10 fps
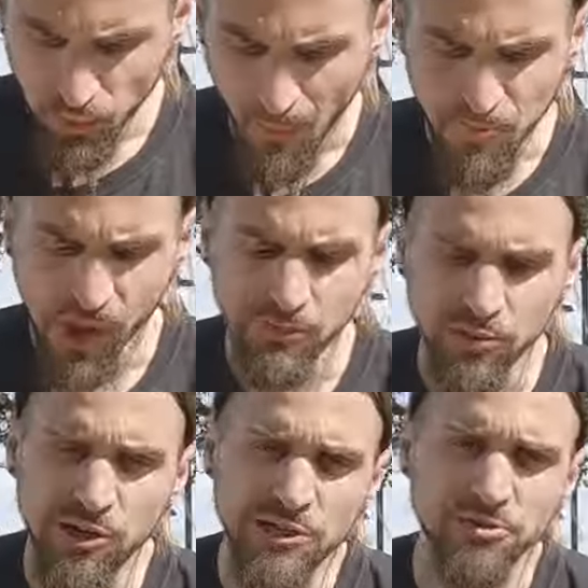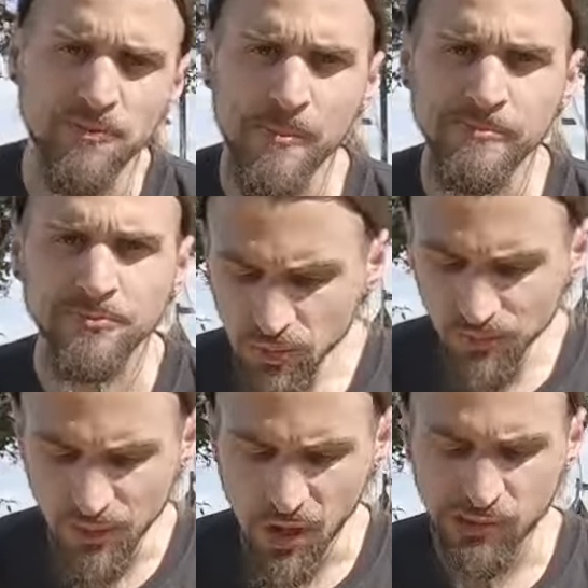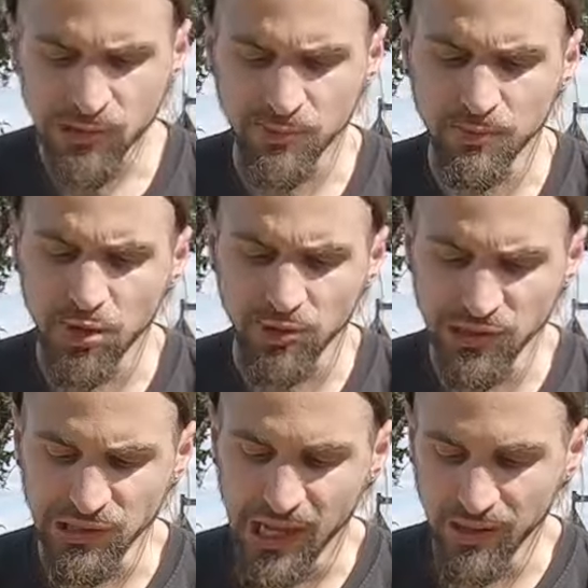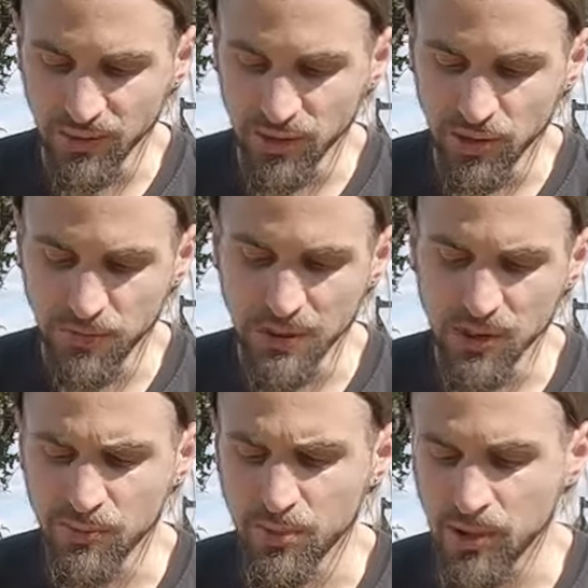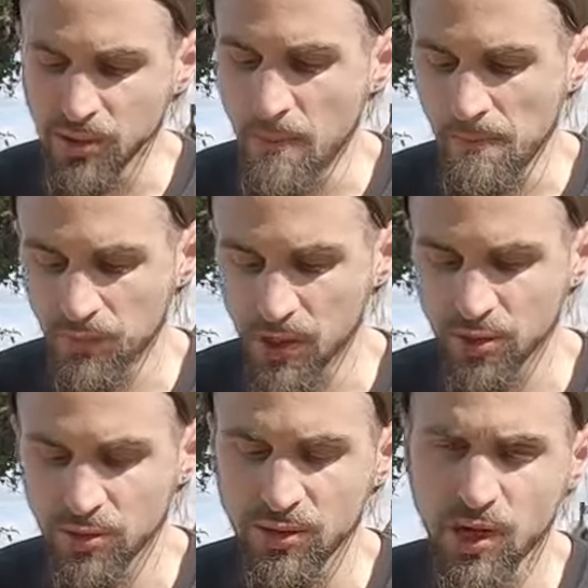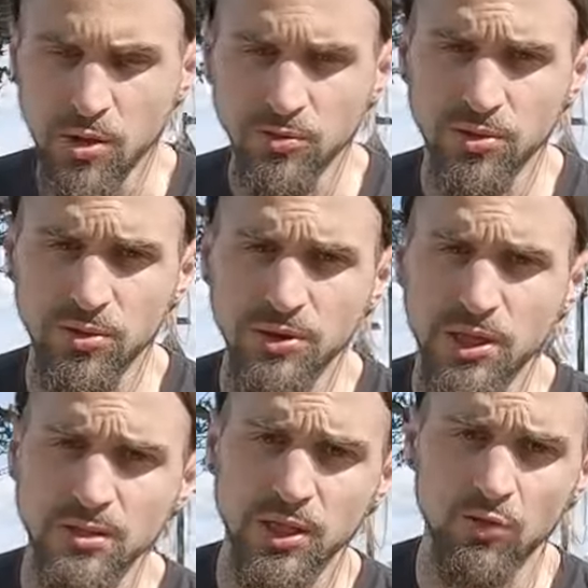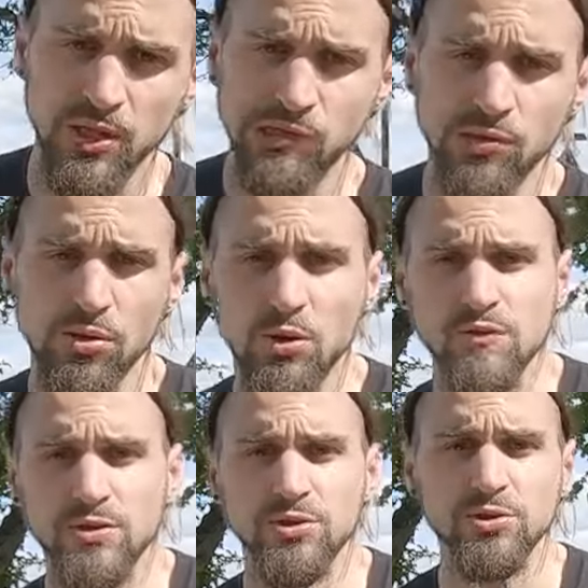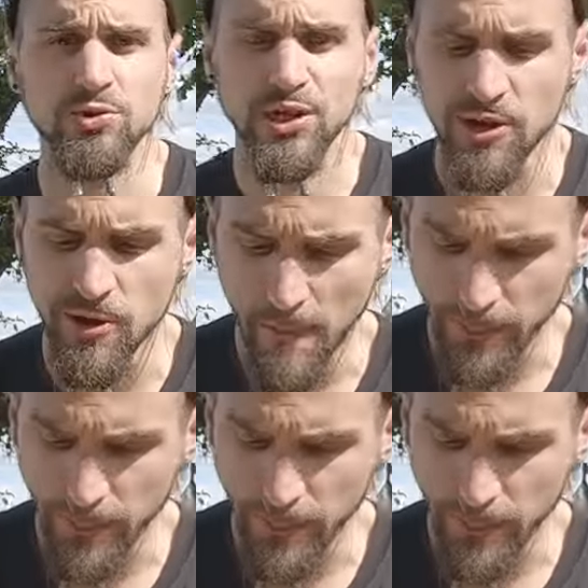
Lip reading: Now, bread. It's a bog standard pita bread that you encounter in takeaways all over UK.